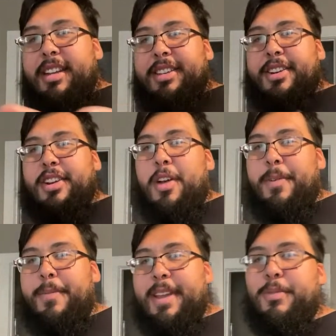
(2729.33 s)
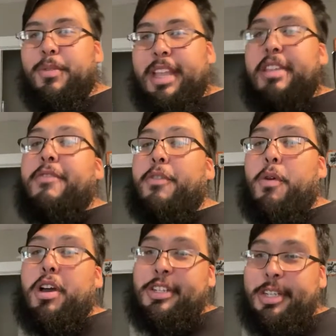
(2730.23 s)
see your comment, man. Well, thank you for
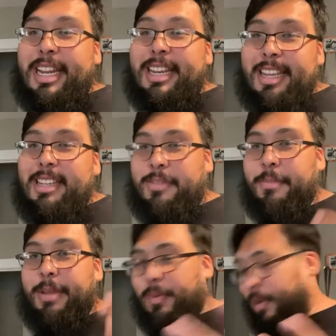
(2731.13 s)
watching at least, for being one